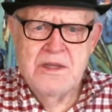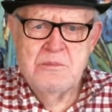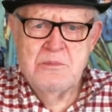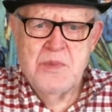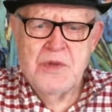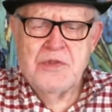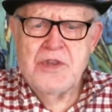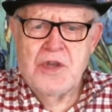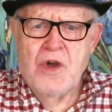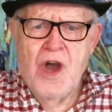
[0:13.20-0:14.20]
But
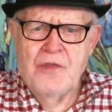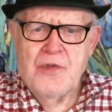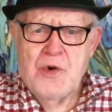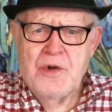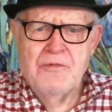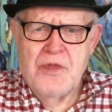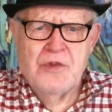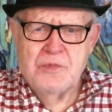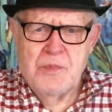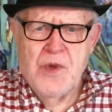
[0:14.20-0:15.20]
the author of
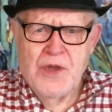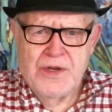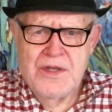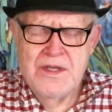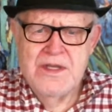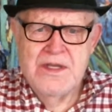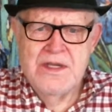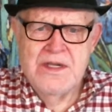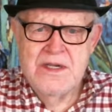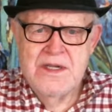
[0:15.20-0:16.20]
this book
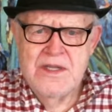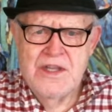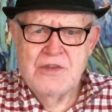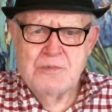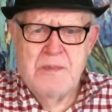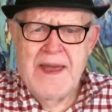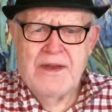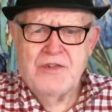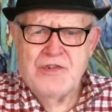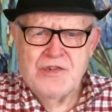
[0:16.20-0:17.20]
is
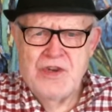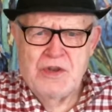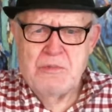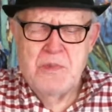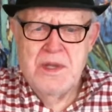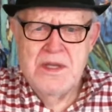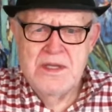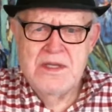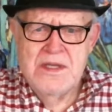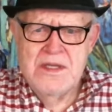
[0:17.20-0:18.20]
Matt Stibbe,
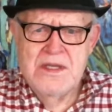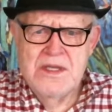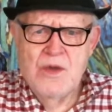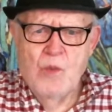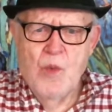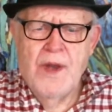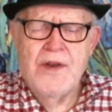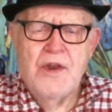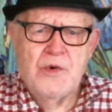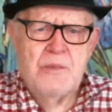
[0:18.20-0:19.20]

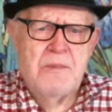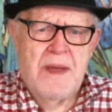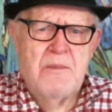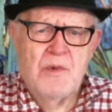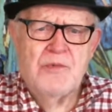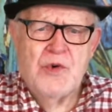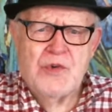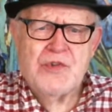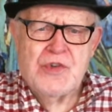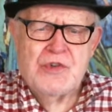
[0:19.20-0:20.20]
100 Bible
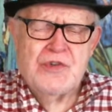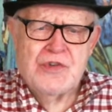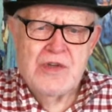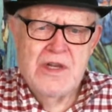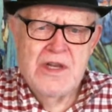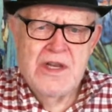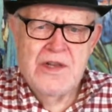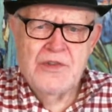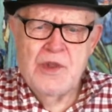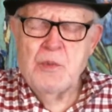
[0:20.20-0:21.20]
Verses
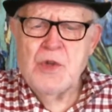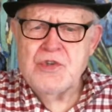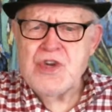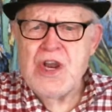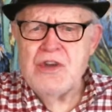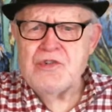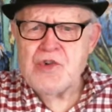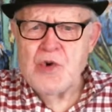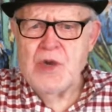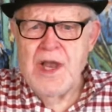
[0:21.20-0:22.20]
That Will Change
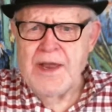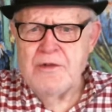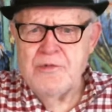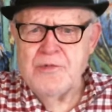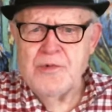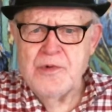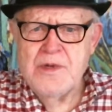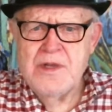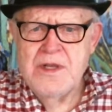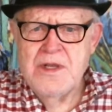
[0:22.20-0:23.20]
Your Life,
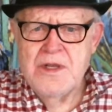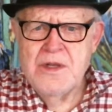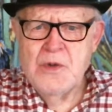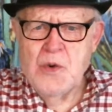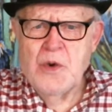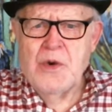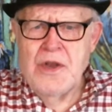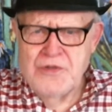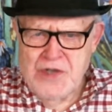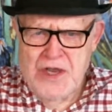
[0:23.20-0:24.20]
or
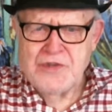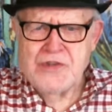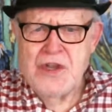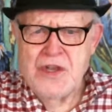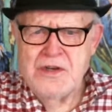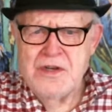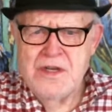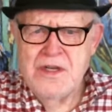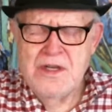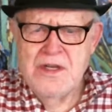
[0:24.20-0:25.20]
as I said,
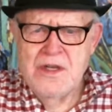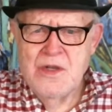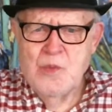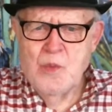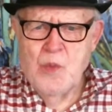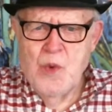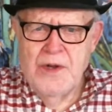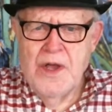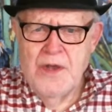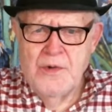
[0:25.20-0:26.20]

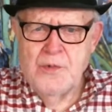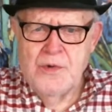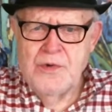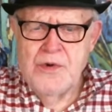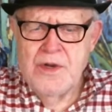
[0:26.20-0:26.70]
100